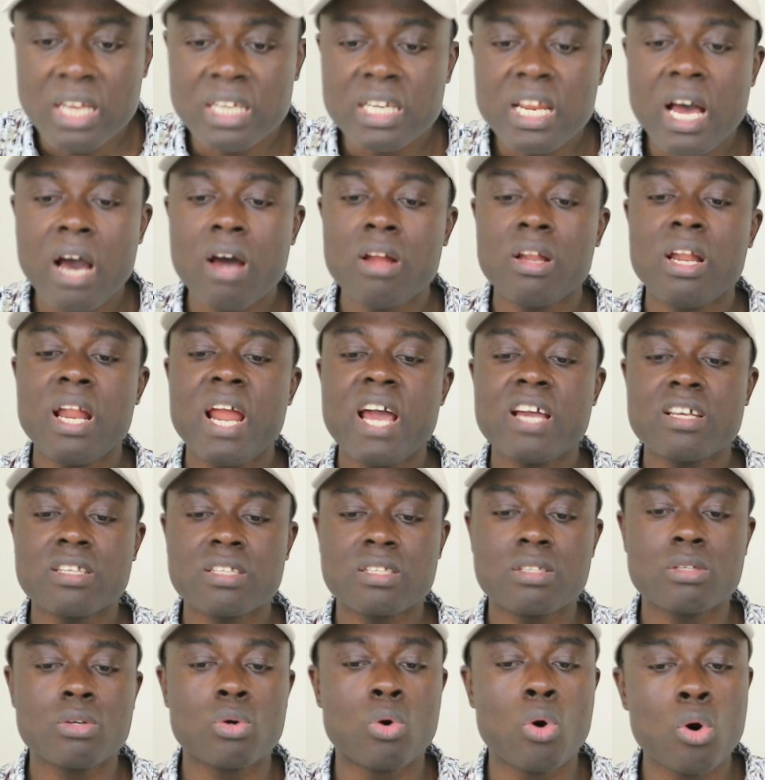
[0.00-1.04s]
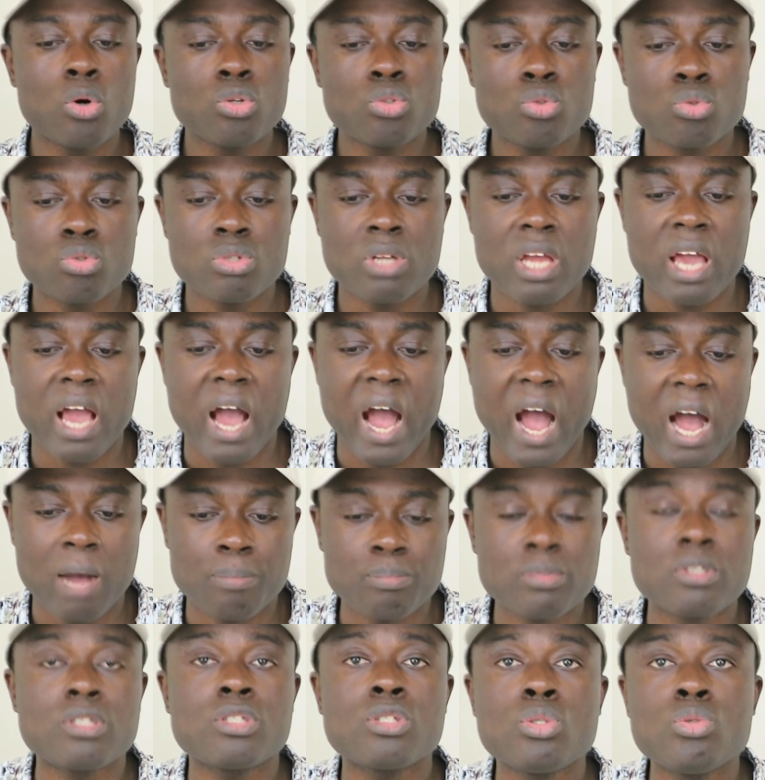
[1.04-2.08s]
Now, let's go to the
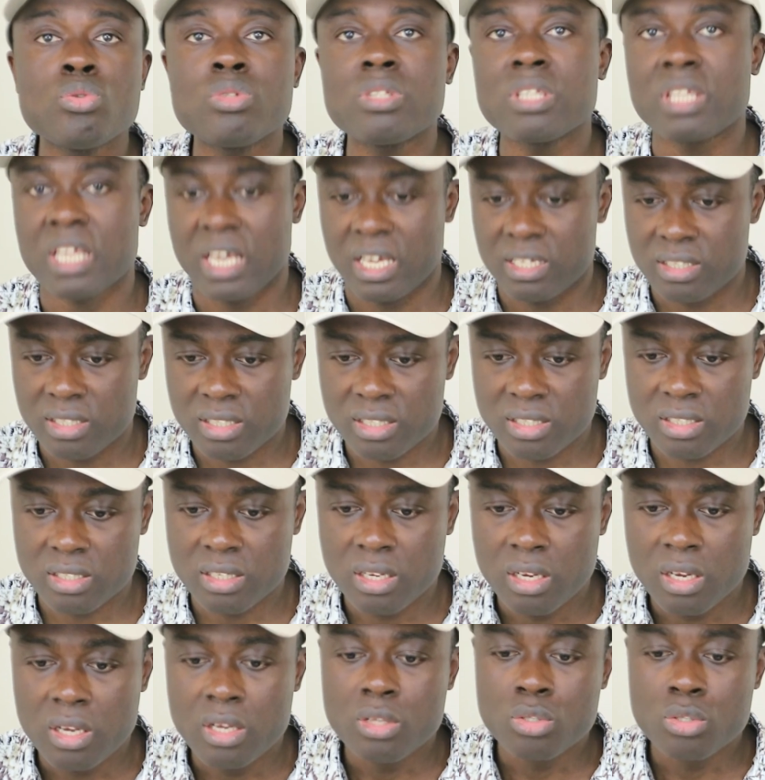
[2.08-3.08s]
aptitude test.